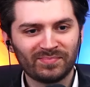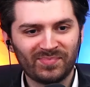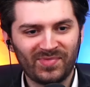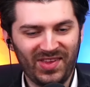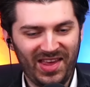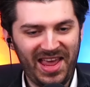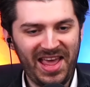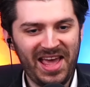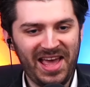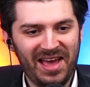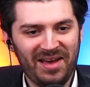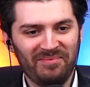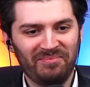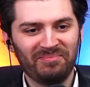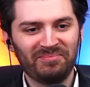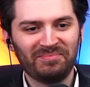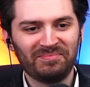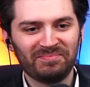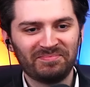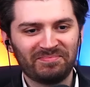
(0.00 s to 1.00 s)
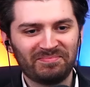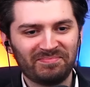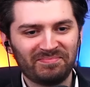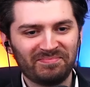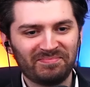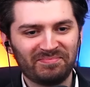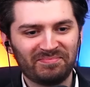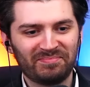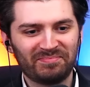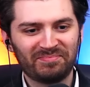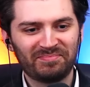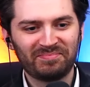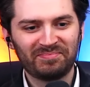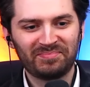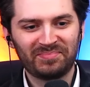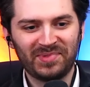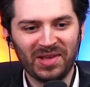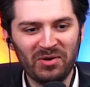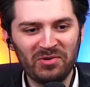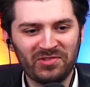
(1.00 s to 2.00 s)
Damn.
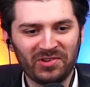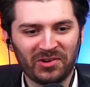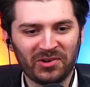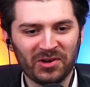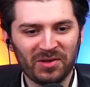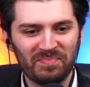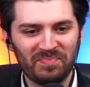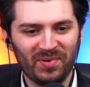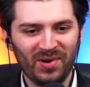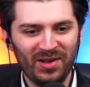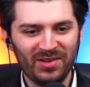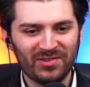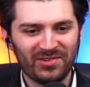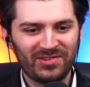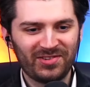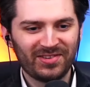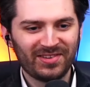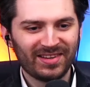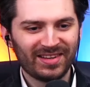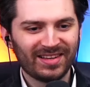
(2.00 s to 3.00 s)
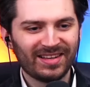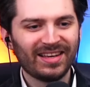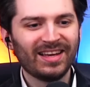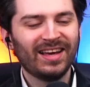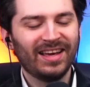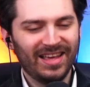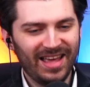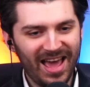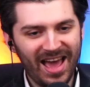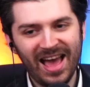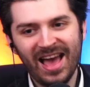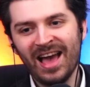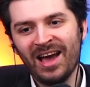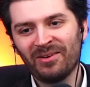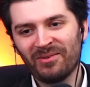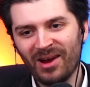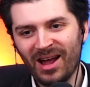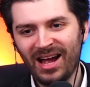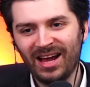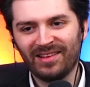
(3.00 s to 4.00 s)
That was a good punch. Yeah,
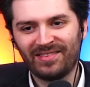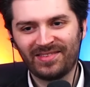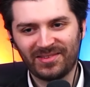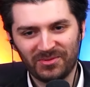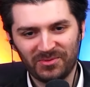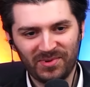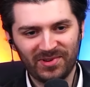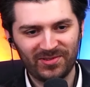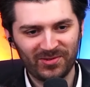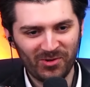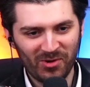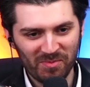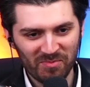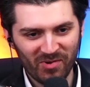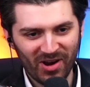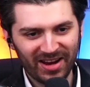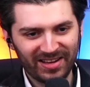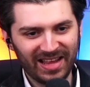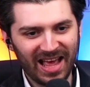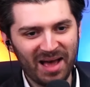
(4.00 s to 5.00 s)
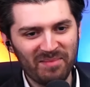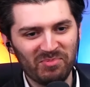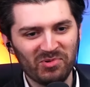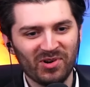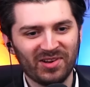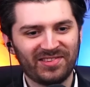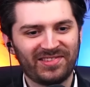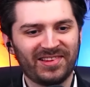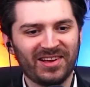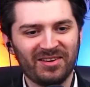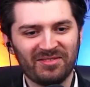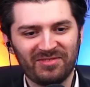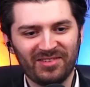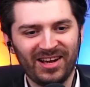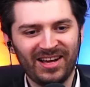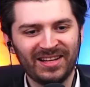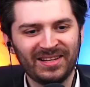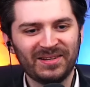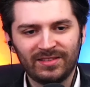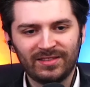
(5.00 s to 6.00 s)
right. We saw him break the apple and stuff,
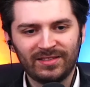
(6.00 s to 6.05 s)
right?